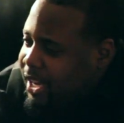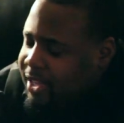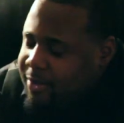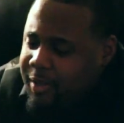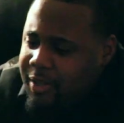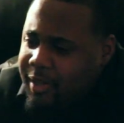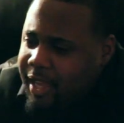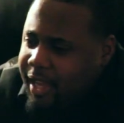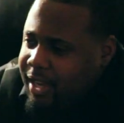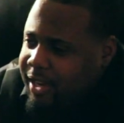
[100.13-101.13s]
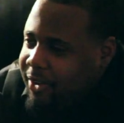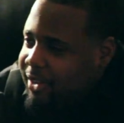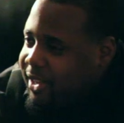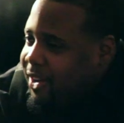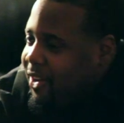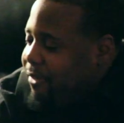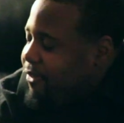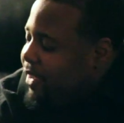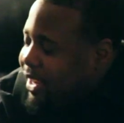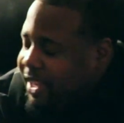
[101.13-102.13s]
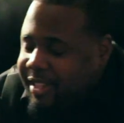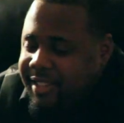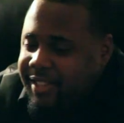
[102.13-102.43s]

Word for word: and that's when you get, you know, you get hurt feelings.